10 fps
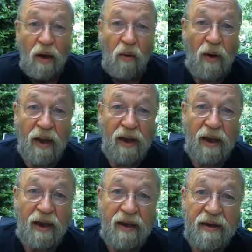Well,
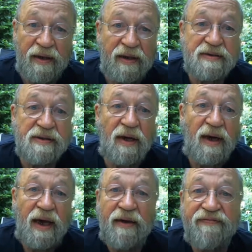that's all
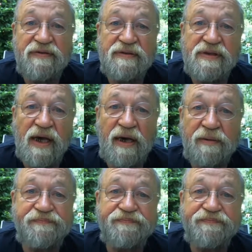I have to say.